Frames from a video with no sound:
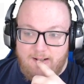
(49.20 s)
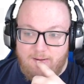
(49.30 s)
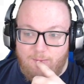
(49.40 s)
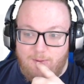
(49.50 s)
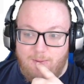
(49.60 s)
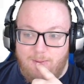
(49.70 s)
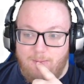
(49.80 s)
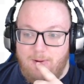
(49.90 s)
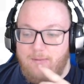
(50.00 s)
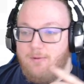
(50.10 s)
it
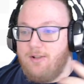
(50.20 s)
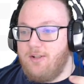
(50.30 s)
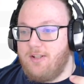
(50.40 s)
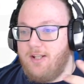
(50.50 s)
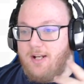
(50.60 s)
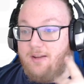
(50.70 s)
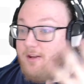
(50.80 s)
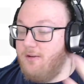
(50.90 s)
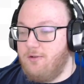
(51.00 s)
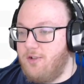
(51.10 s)
it was just like
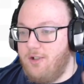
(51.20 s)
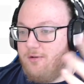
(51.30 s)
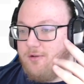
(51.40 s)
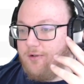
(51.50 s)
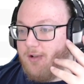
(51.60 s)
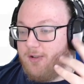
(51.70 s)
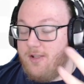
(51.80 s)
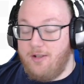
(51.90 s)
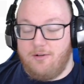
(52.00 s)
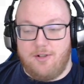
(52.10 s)
another chill
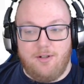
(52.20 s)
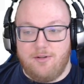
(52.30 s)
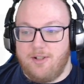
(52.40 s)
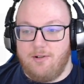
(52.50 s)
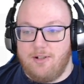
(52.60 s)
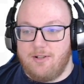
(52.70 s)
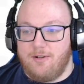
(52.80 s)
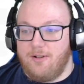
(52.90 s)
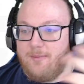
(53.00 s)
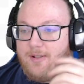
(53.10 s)
another chill series
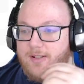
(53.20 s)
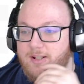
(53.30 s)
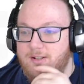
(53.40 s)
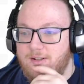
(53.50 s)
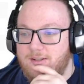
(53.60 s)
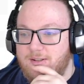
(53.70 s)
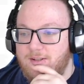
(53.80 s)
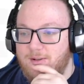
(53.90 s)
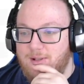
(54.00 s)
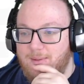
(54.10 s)
tournament. It just
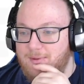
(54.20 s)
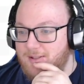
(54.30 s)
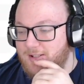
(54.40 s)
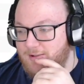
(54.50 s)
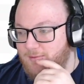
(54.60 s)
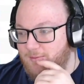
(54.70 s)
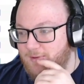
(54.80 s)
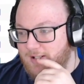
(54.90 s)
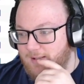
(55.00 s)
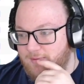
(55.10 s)
so happens this one
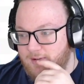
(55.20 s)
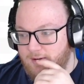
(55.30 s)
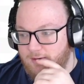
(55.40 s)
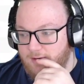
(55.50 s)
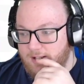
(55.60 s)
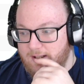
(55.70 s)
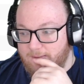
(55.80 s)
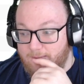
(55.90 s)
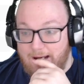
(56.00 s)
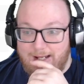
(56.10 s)
was
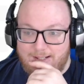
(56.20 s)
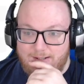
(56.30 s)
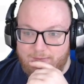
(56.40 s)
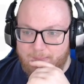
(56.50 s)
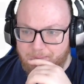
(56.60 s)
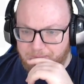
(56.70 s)
absolutely massive.